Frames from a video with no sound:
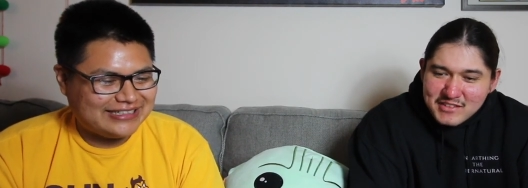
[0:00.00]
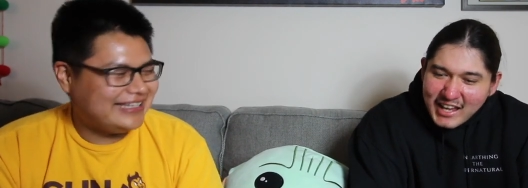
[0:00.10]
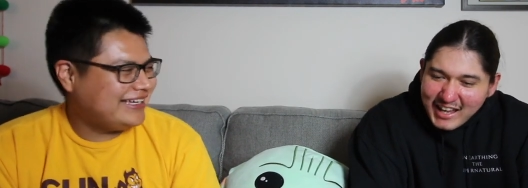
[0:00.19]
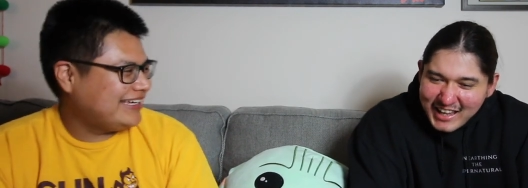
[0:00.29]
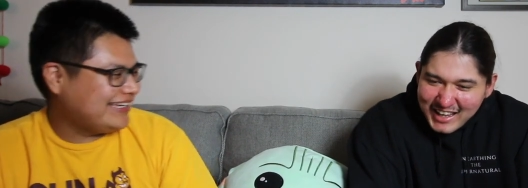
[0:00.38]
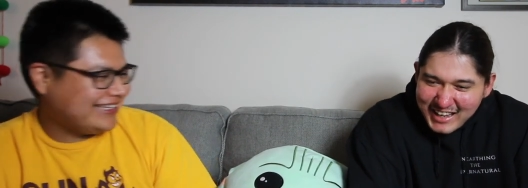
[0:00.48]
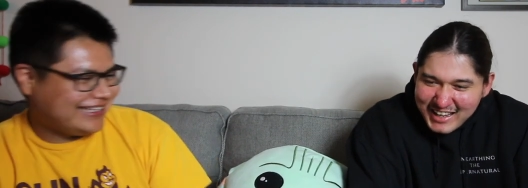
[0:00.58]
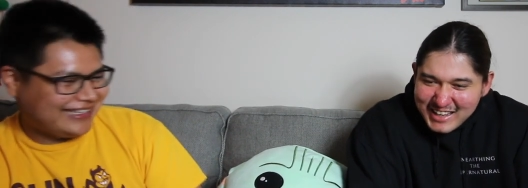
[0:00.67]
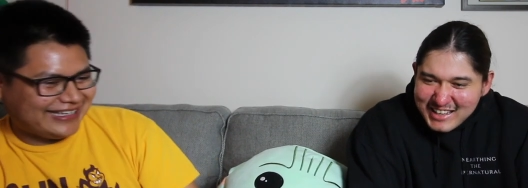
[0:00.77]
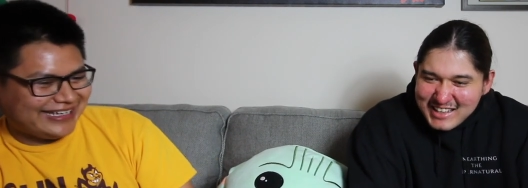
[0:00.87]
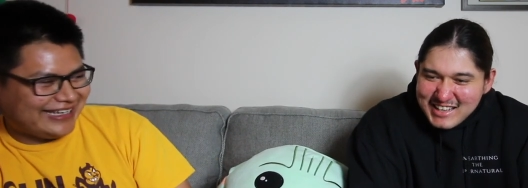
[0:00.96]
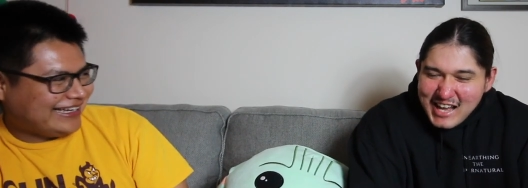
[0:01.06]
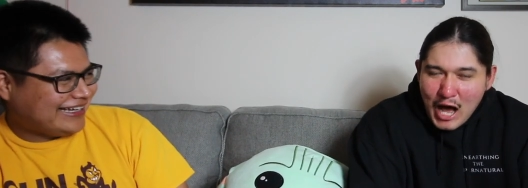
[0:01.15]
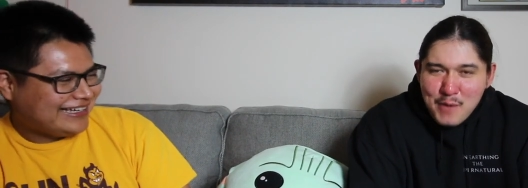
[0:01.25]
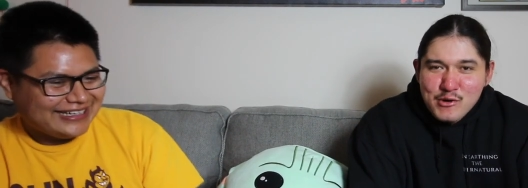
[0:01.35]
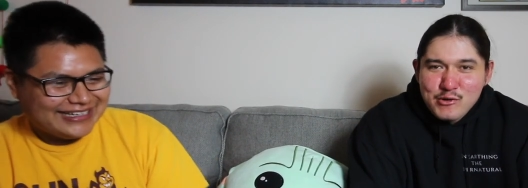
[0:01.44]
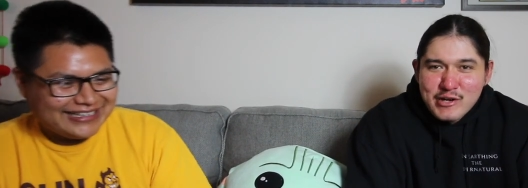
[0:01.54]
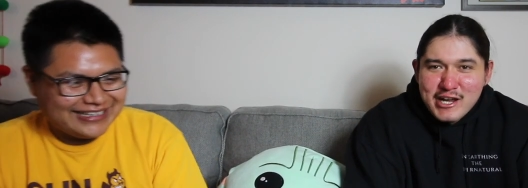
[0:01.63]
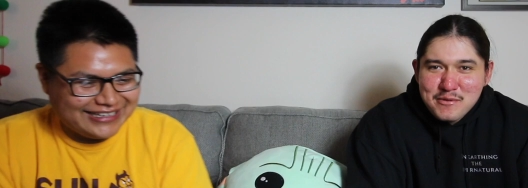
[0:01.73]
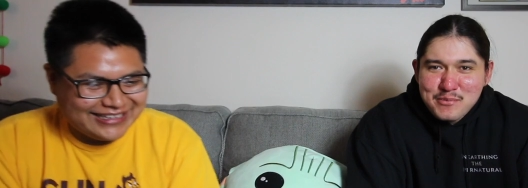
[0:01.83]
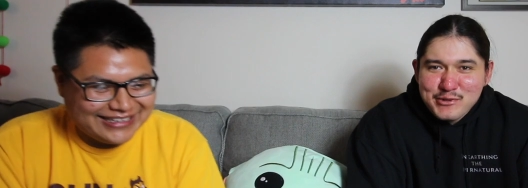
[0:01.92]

Speaker 1: yeah, I'm a rare